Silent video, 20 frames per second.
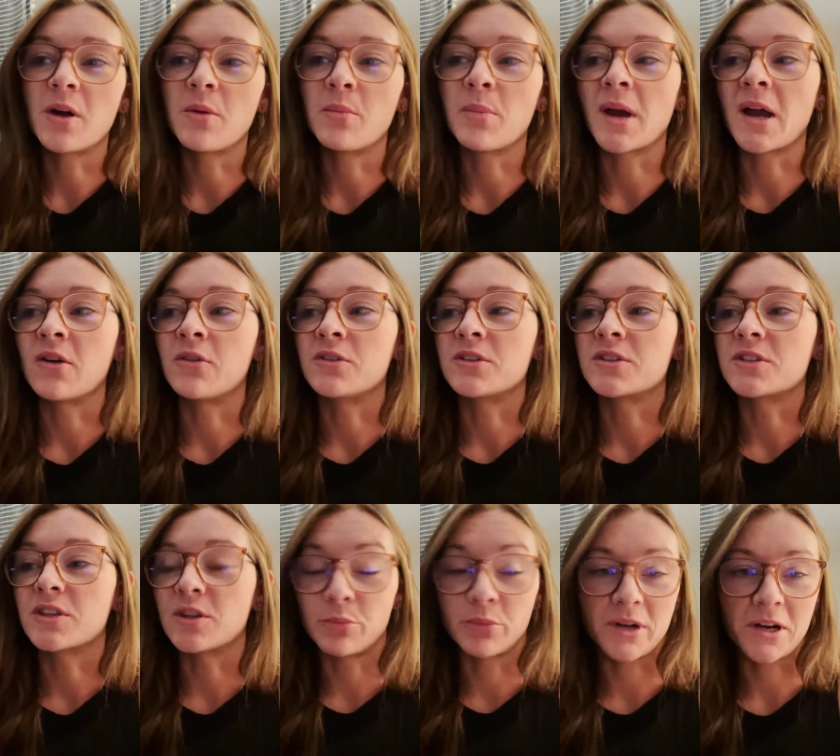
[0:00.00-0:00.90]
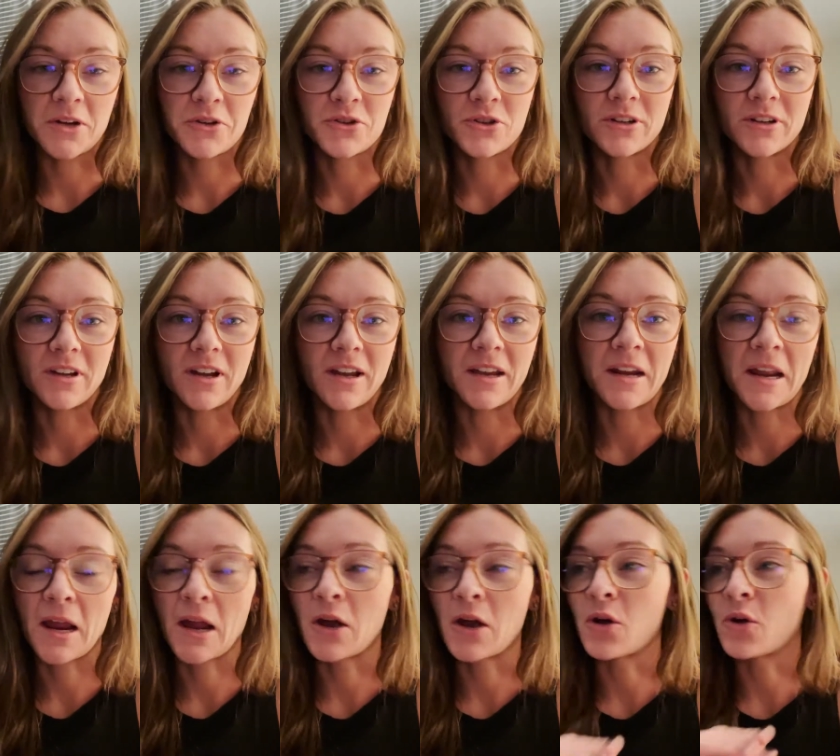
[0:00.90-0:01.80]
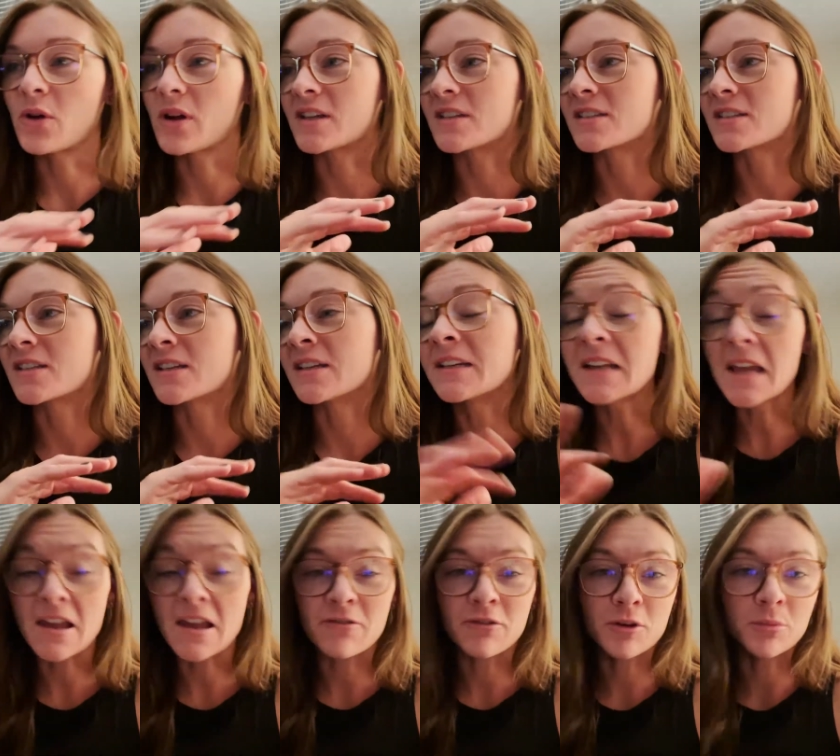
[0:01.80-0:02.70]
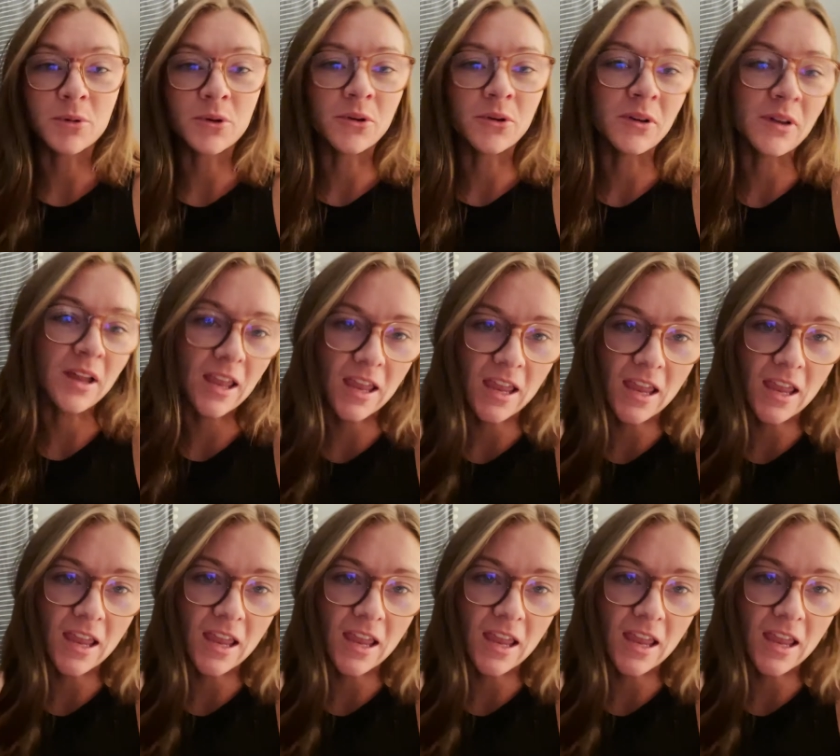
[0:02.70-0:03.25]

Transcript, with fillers: about the pressure and how it's inevitable